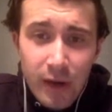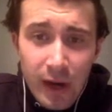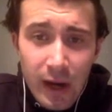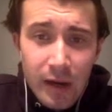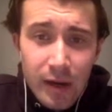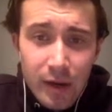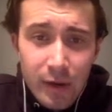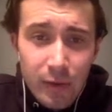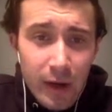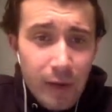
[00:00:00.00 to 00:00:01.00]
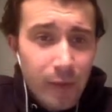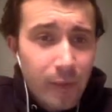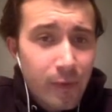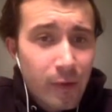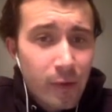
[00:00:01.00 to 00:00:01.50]
and Grant from
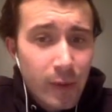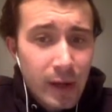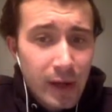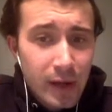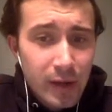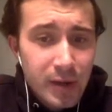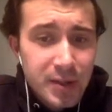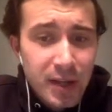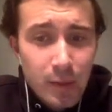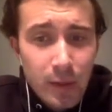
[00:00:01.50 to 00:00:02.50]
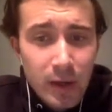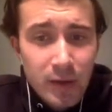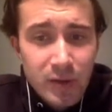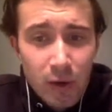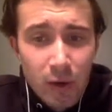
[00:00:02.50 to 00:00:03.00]
Four Wheeling in New South
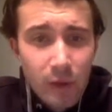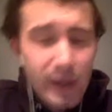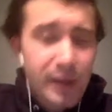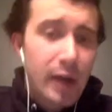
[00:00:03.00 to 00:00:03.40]
Wales, all in that